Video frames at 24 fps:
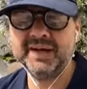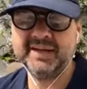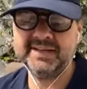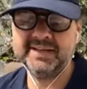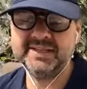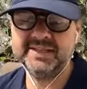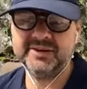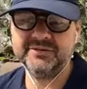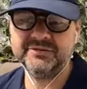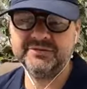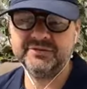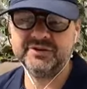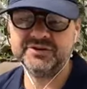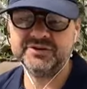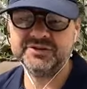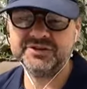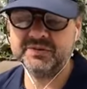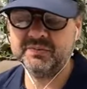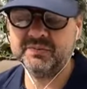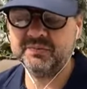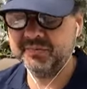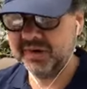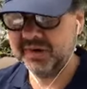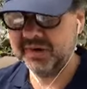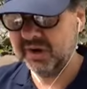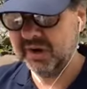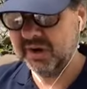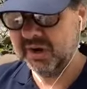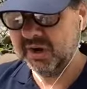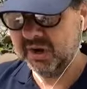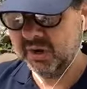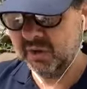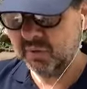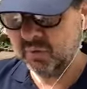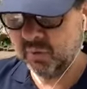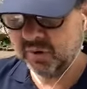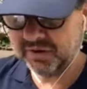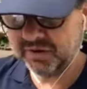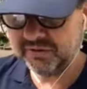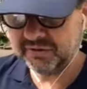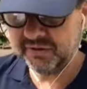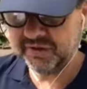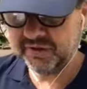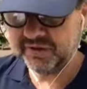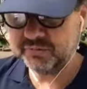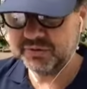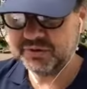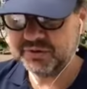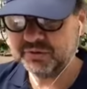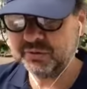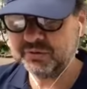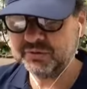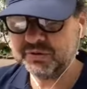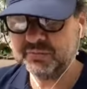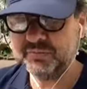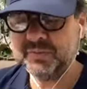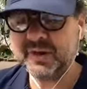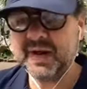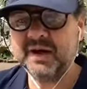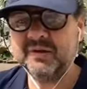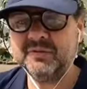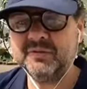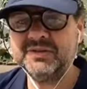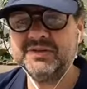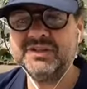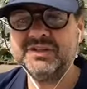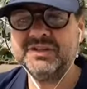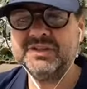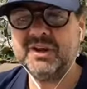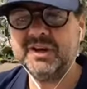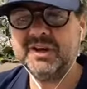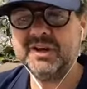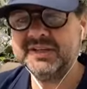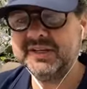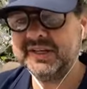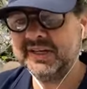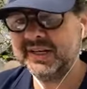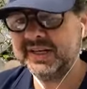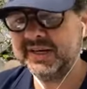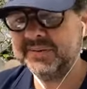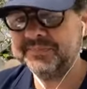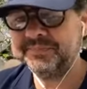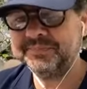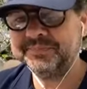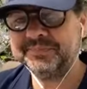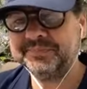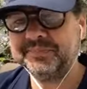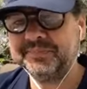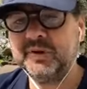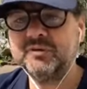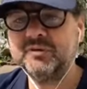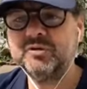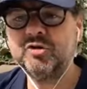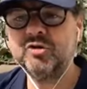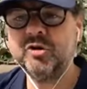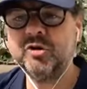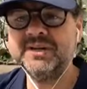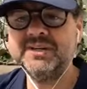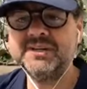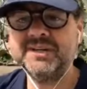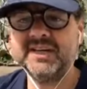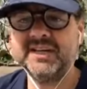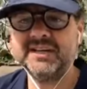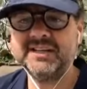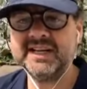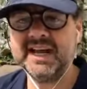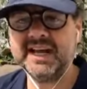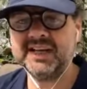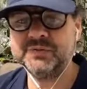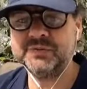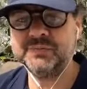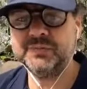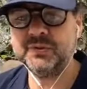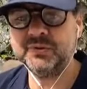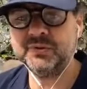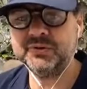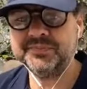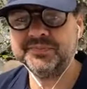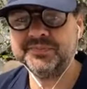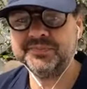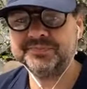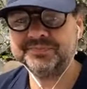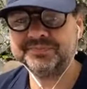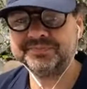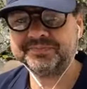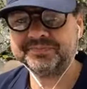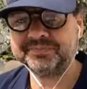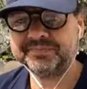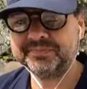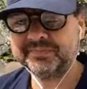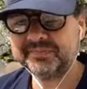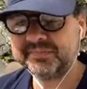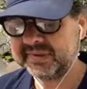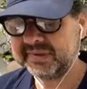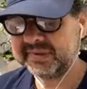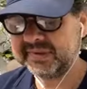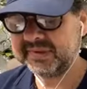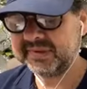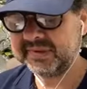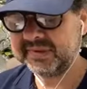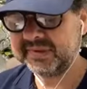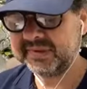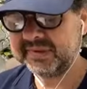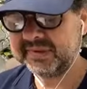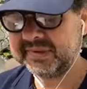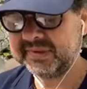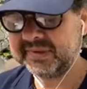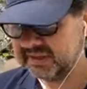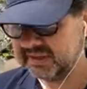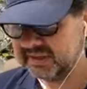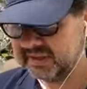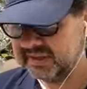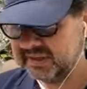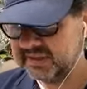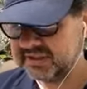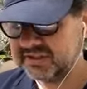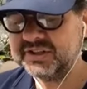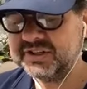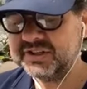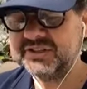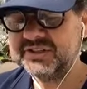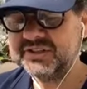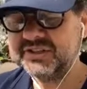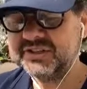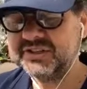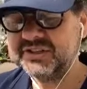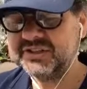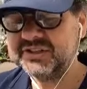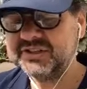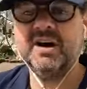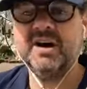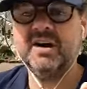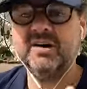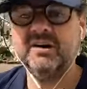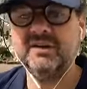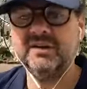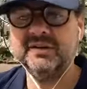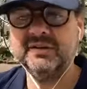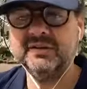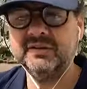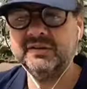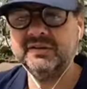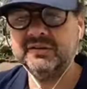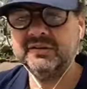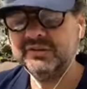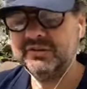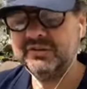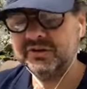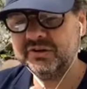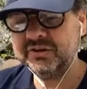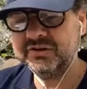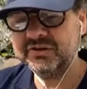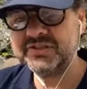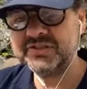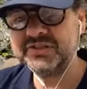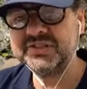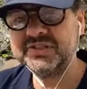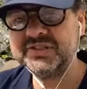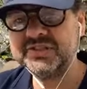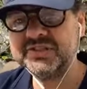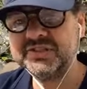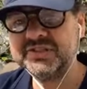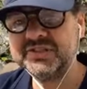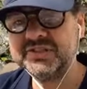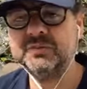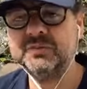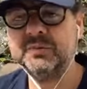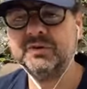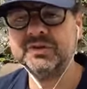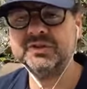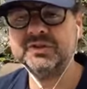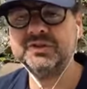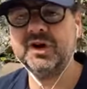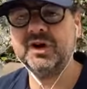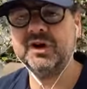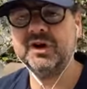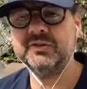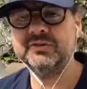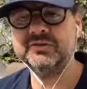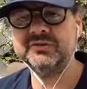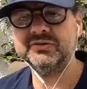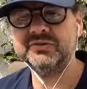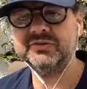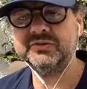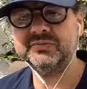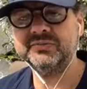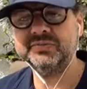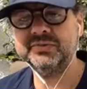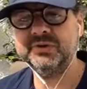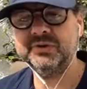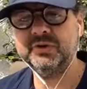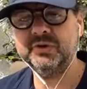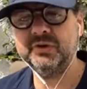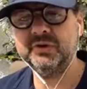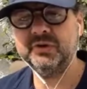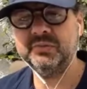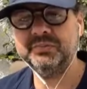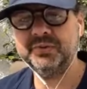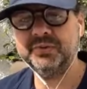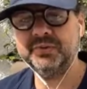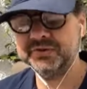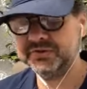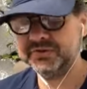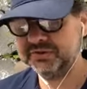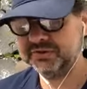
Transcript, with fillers: a difference? And one of the things we talked about was this idea of creating a dashboard. We said, just like the car, you can select what dials you'll put